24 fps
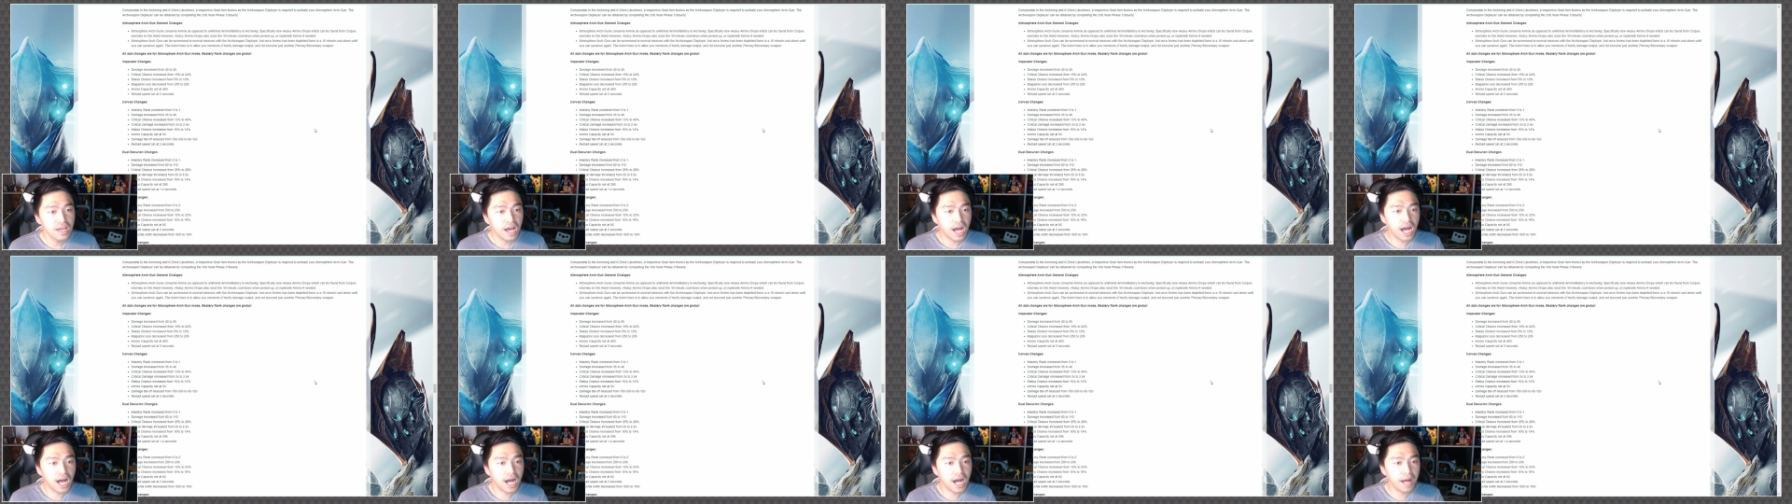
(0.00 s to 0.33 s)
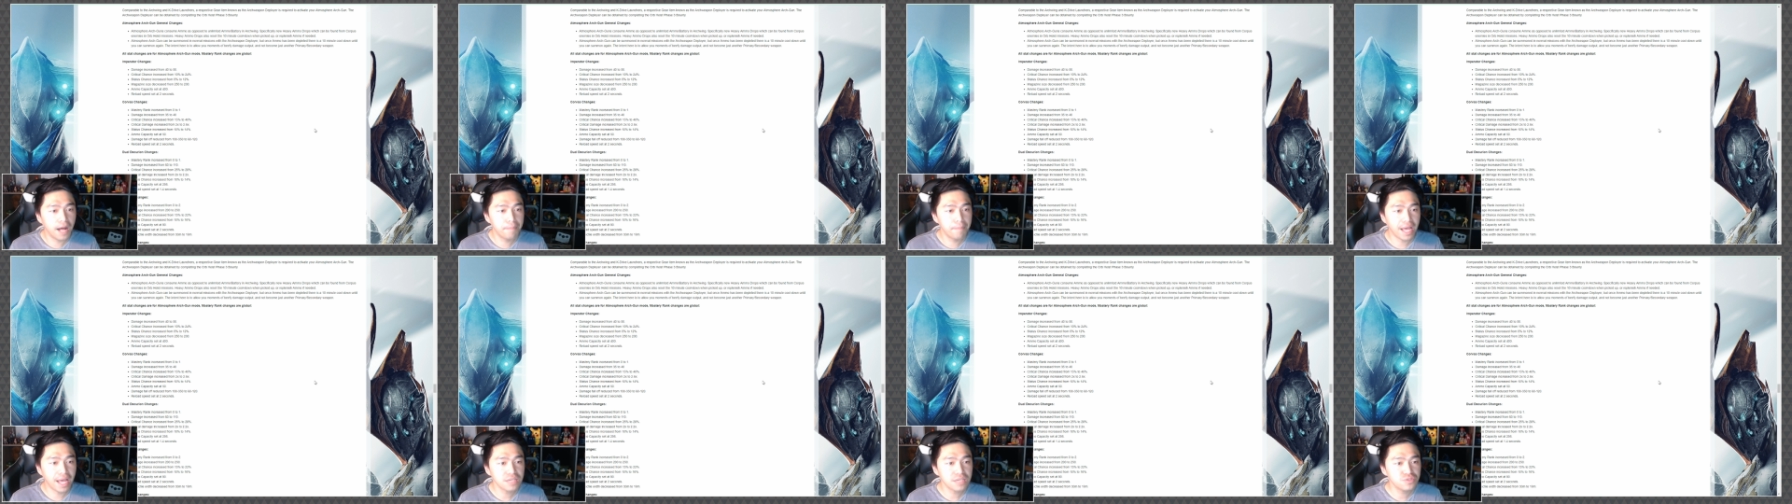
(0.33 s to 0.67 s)

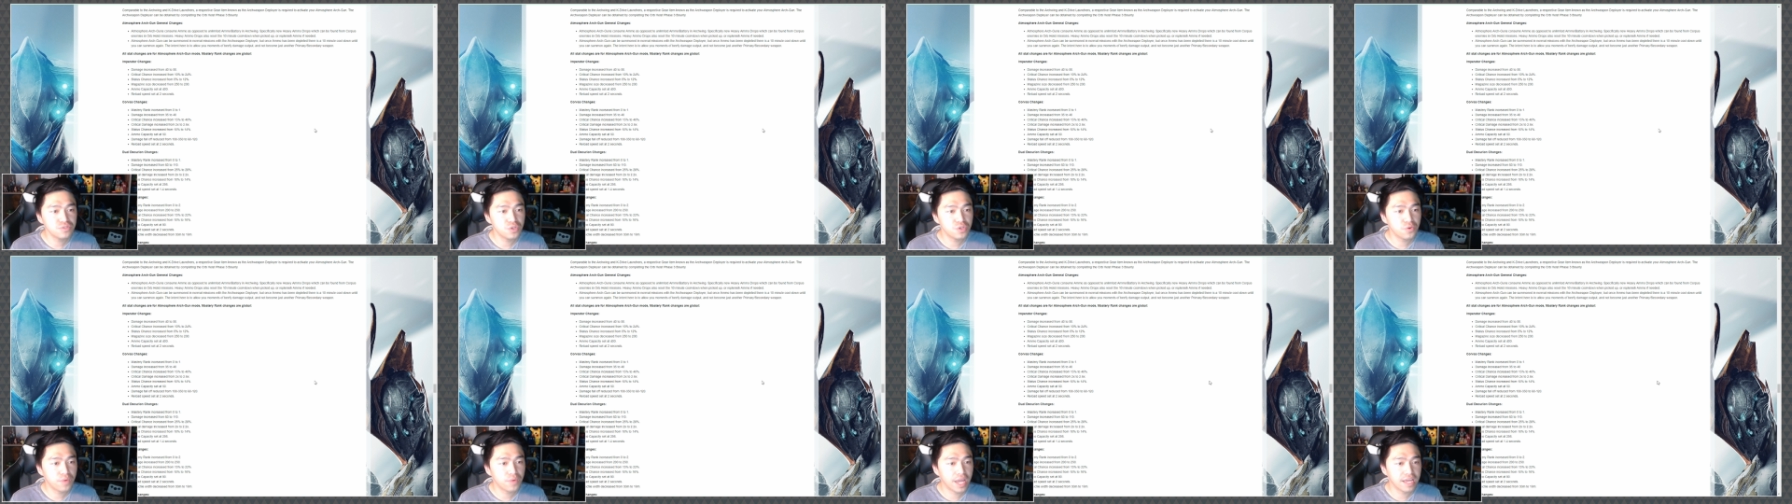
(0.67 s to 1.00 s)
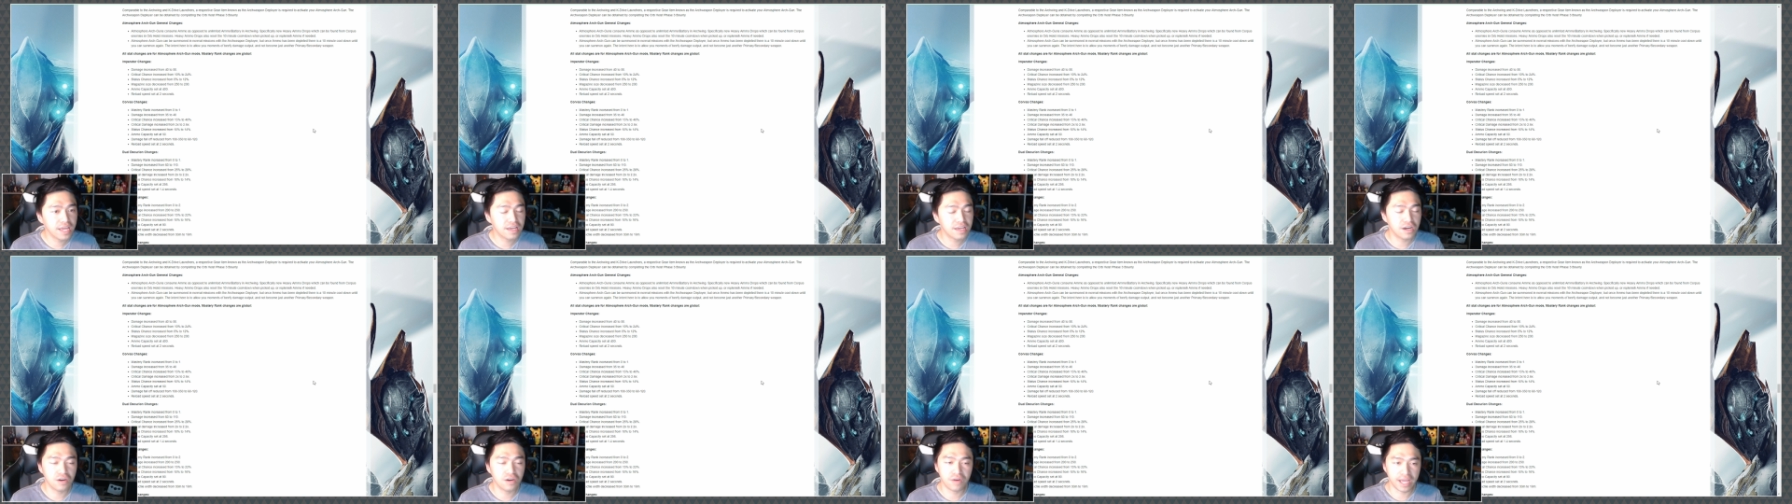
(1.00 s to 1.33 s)
Uh, master
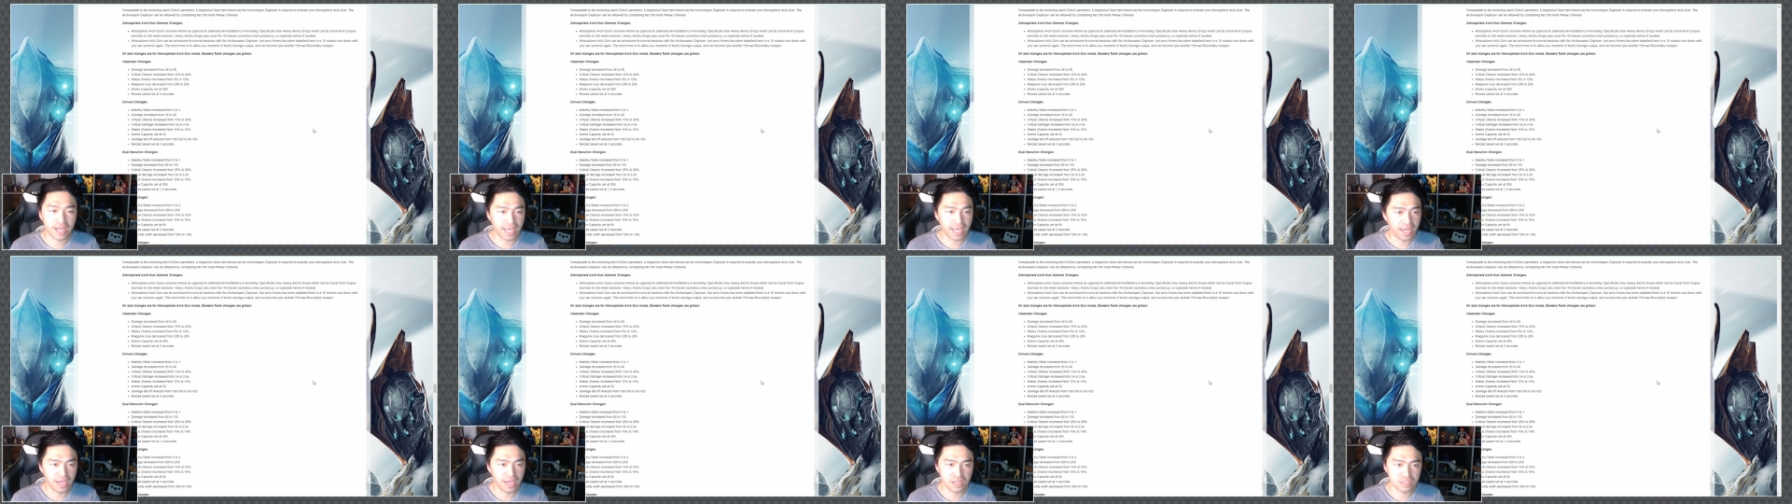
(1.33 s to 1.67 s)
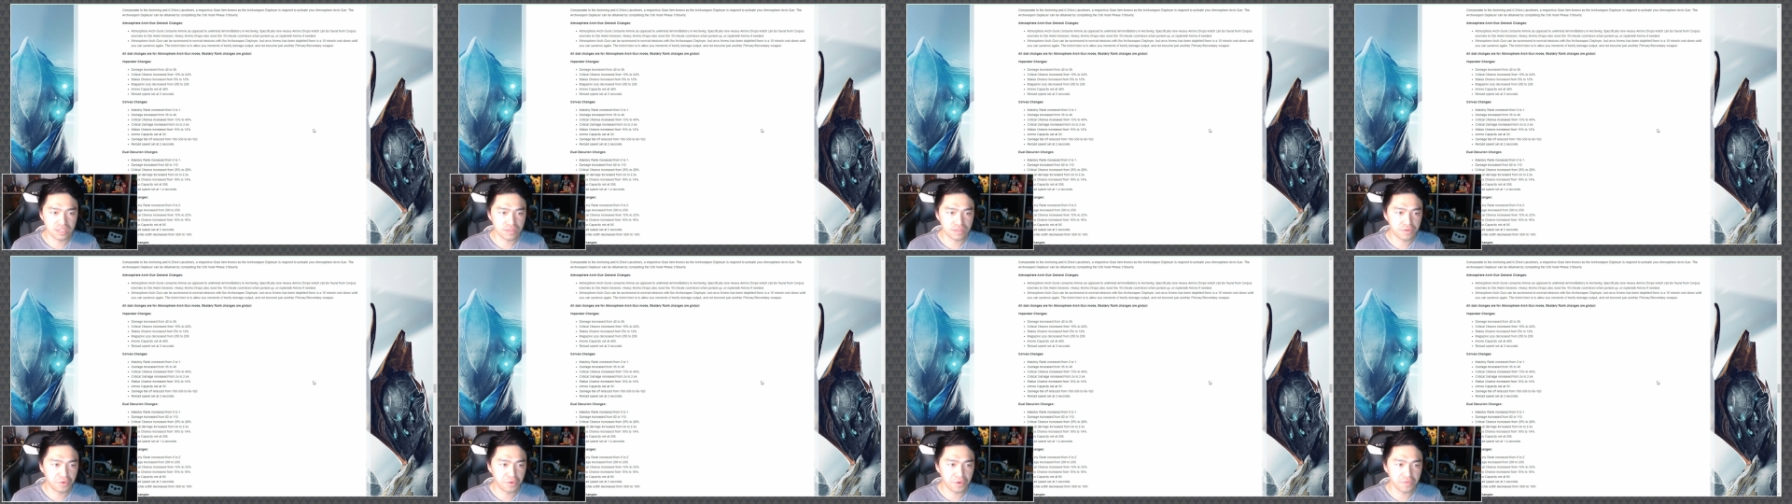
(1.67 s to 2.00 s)
rank, oh, I
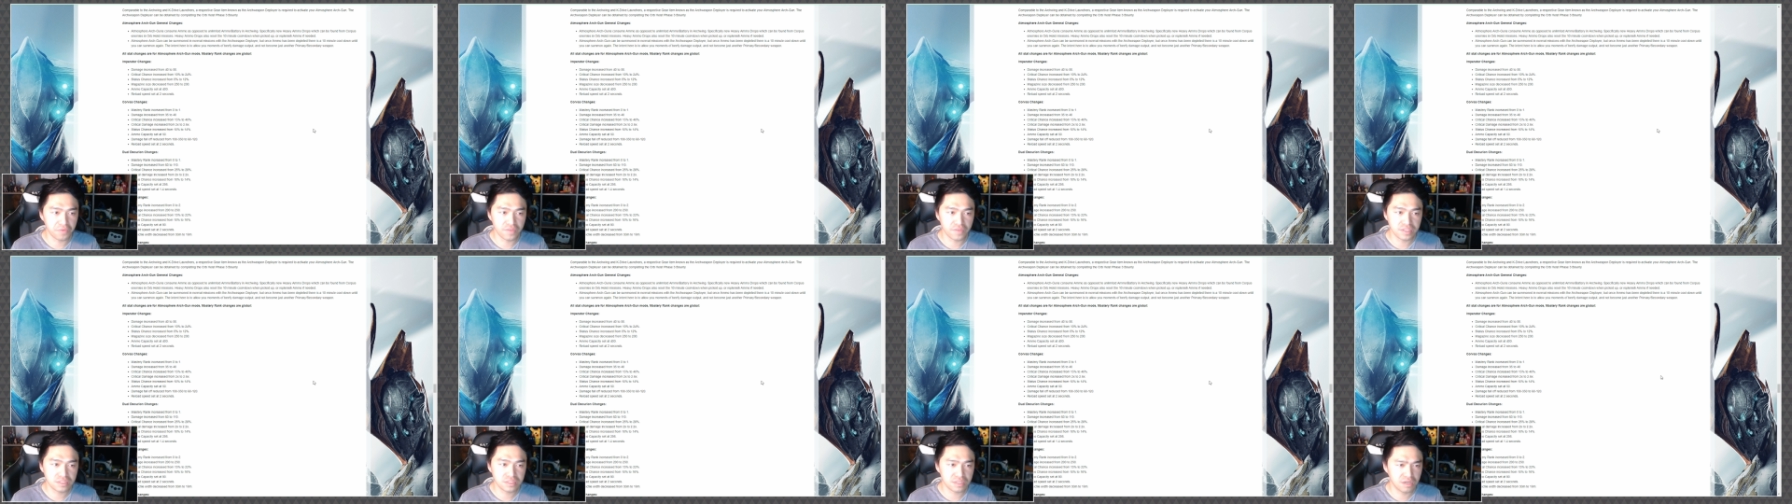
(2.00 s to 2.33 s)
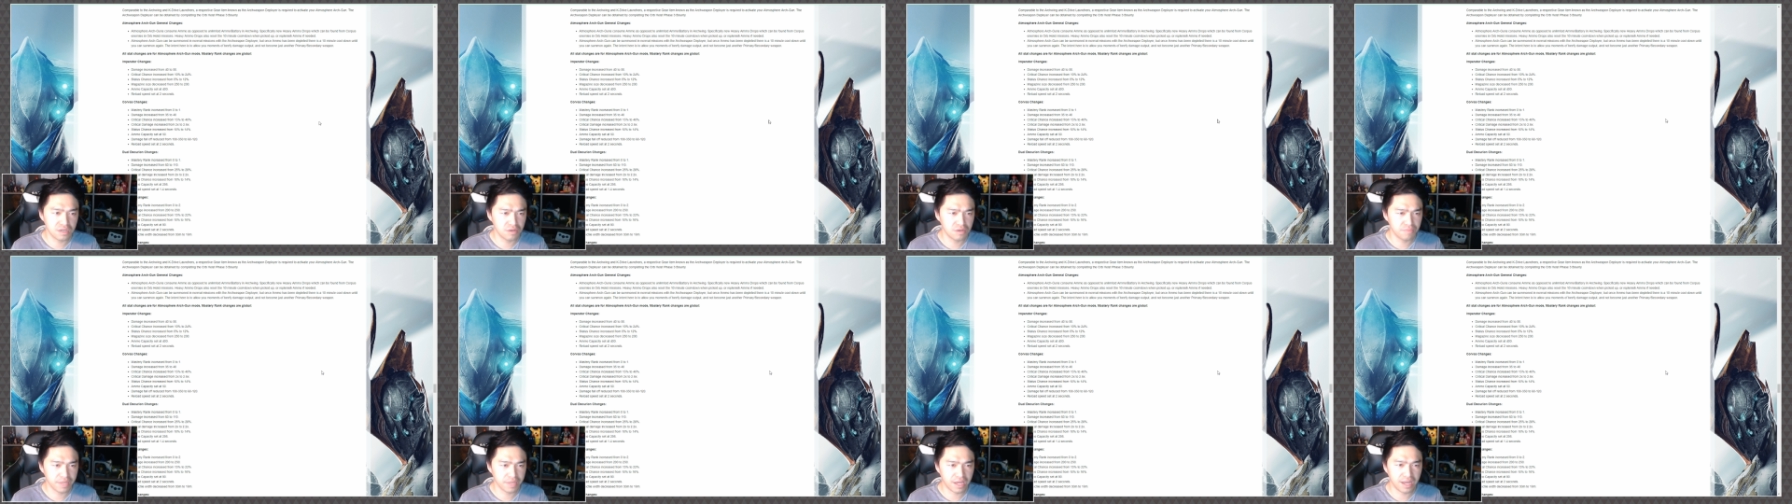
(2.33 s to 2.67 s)
hated the Corvus.
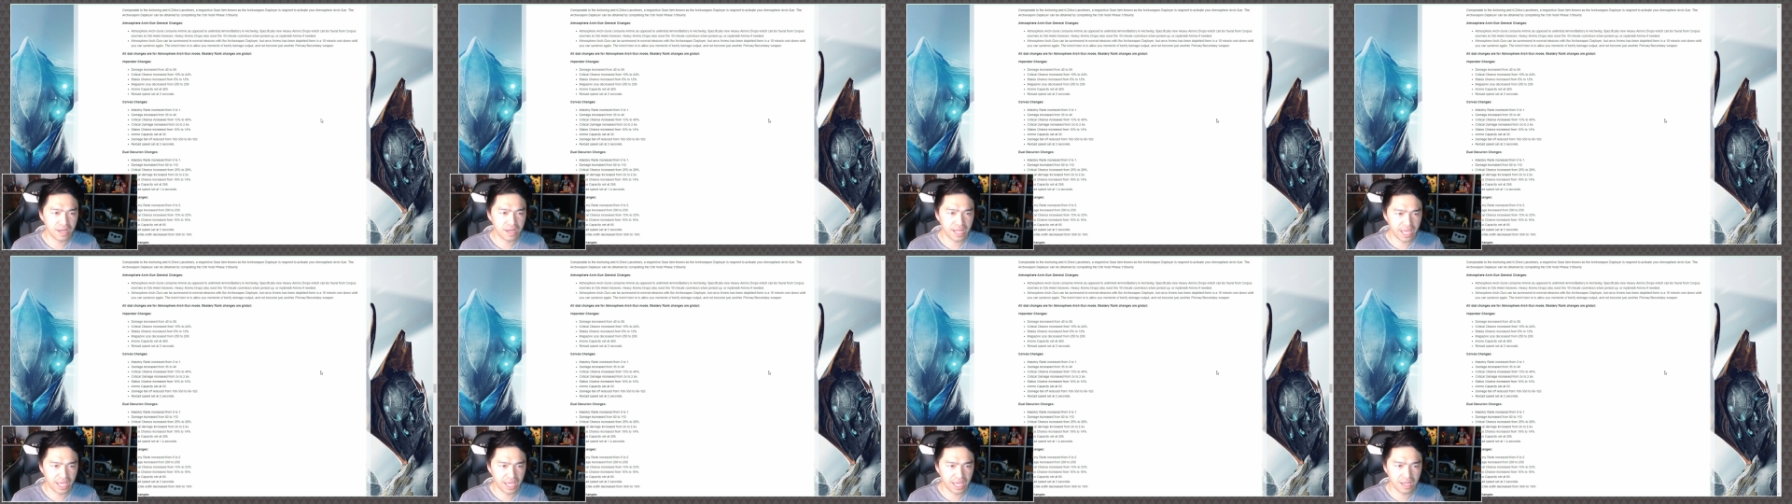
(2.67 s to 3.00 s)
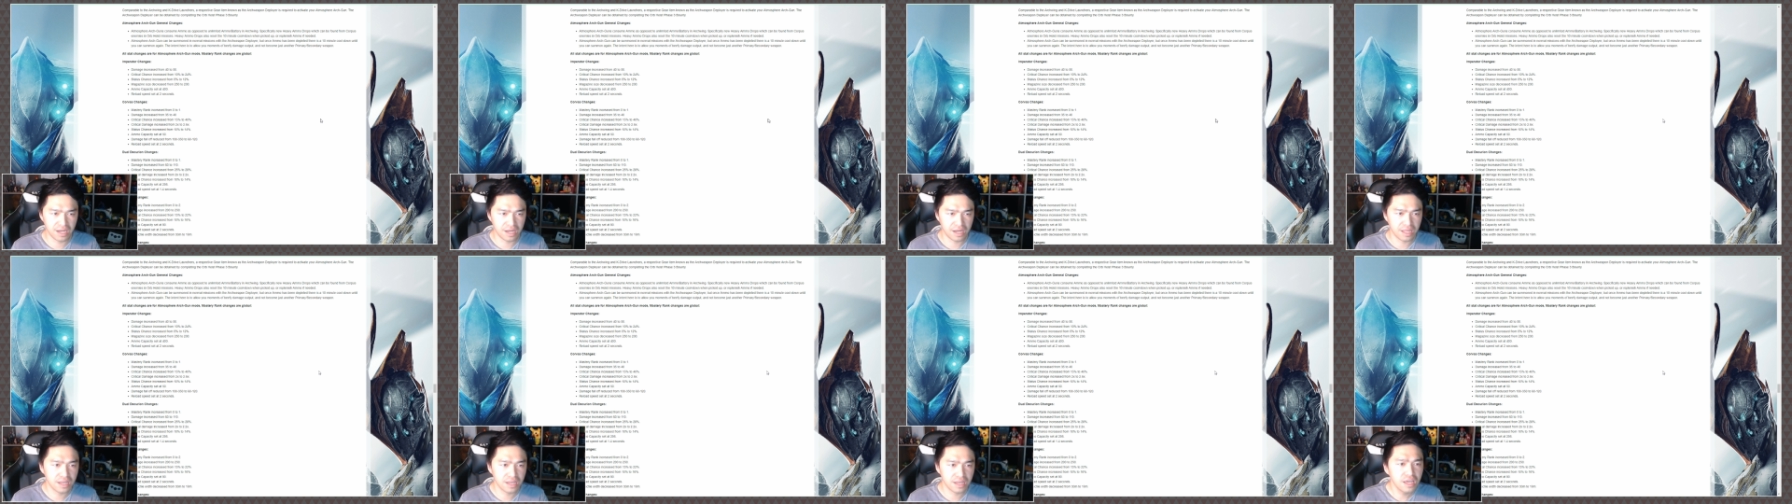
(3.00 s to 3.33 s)
Oh my god, I
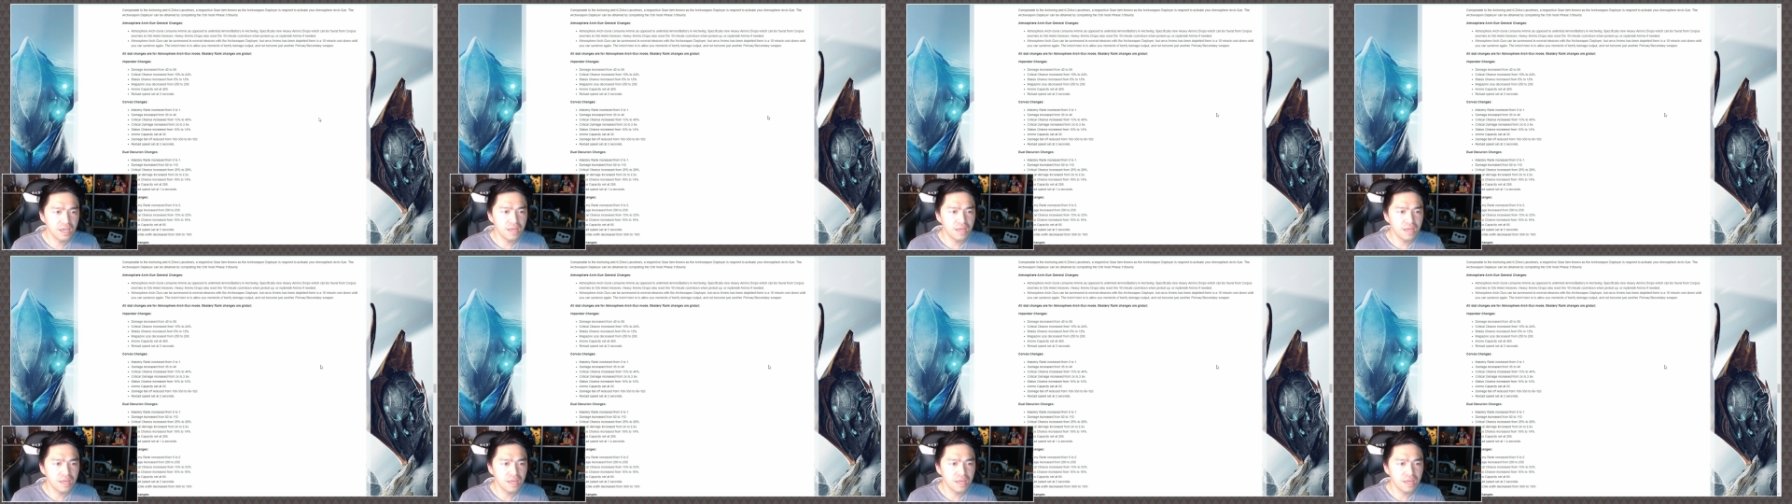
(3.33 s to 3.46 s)
hated it.